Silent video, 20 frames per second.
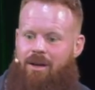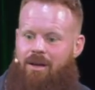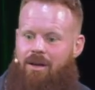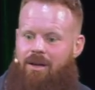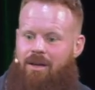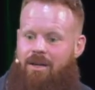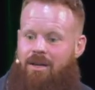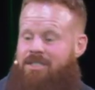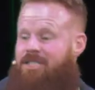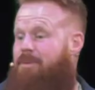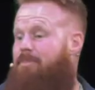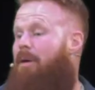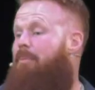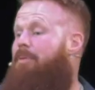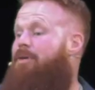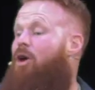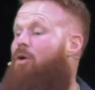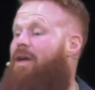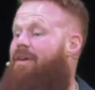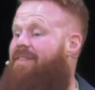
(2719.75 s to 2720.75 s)
Some of
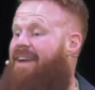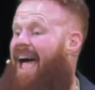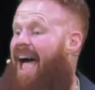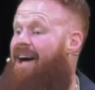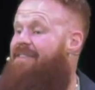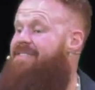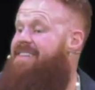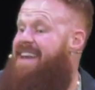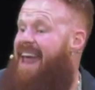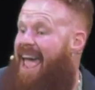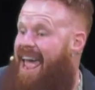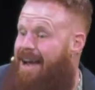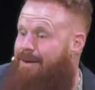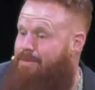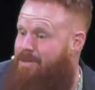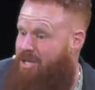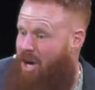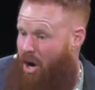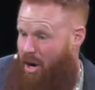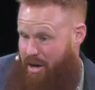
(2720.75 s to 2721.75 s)
them don't even have
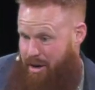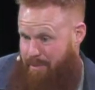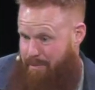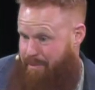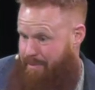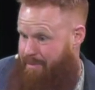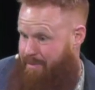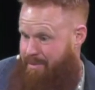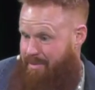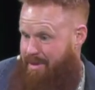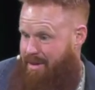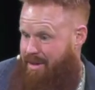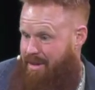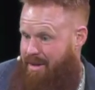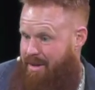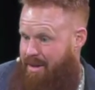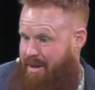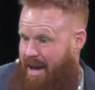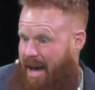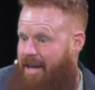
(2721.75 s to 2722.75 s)
names on them.
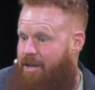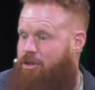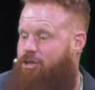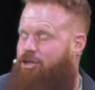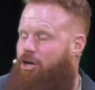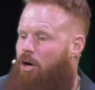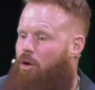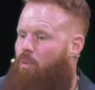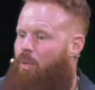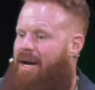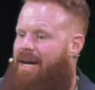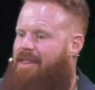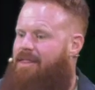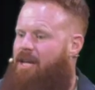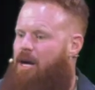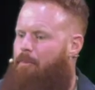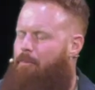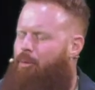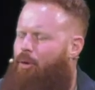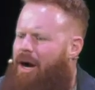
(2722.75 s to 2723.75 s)
And you start reading
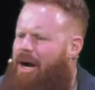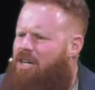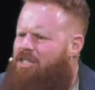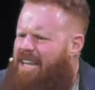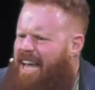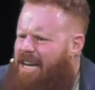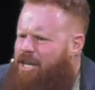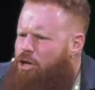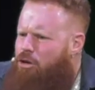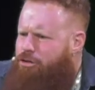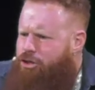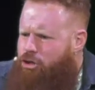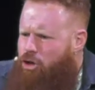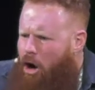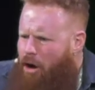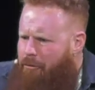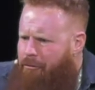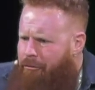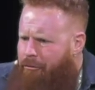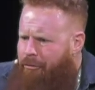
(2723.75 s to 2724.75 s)
their prayers and you
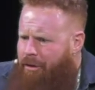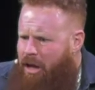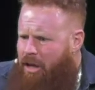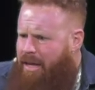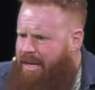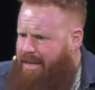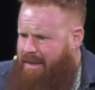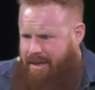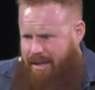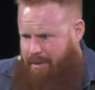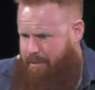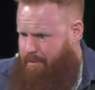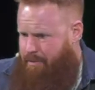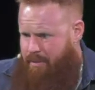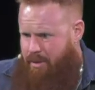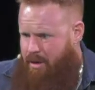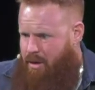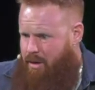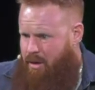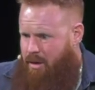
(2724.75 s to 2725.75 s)
start feeling them.
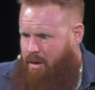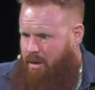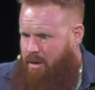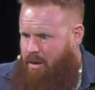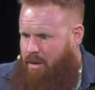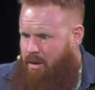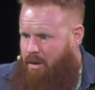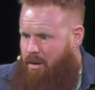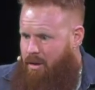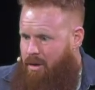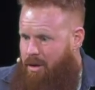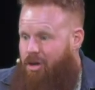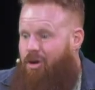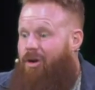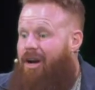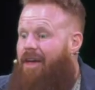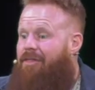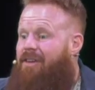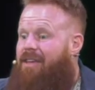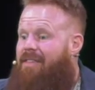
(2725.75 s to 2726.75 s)
You know
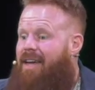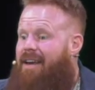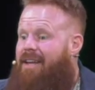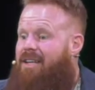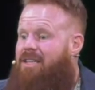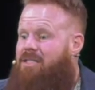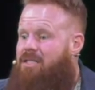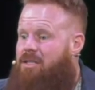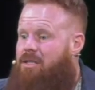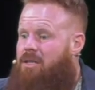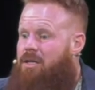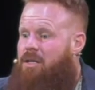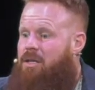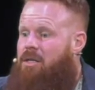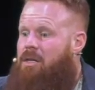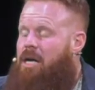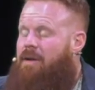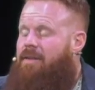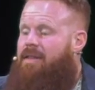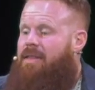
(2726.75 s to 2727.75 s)
what I think that is?
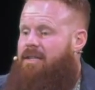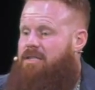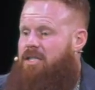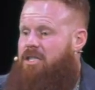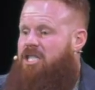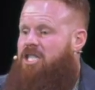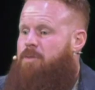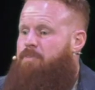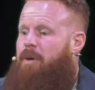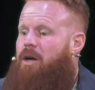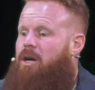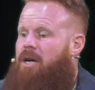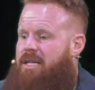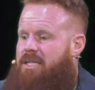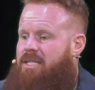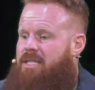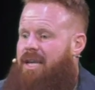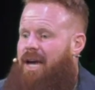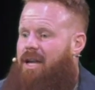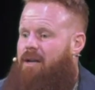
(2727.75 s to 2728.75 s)
I think that's the spirit
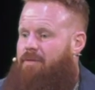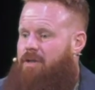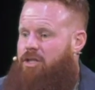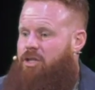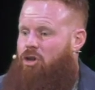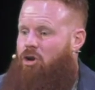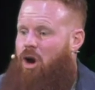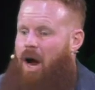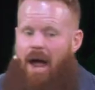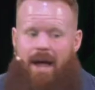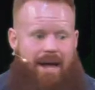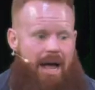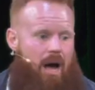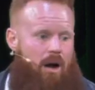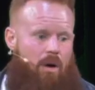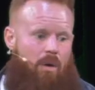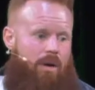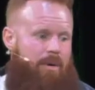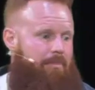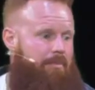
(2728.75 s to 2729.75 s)
inside of us crying out,
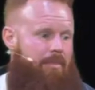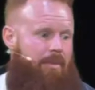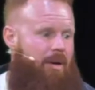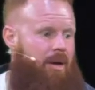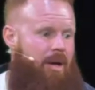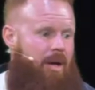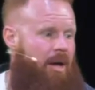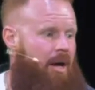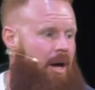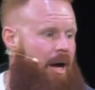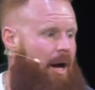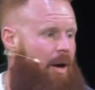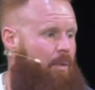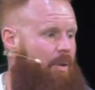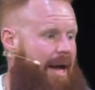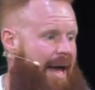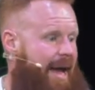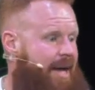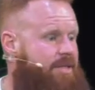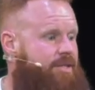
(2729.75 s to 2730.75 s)
going, I
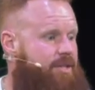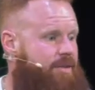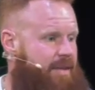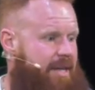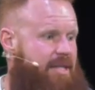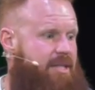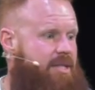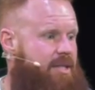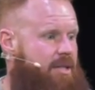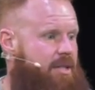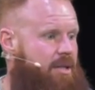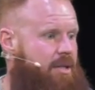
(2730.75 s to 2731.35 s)
want to answer these.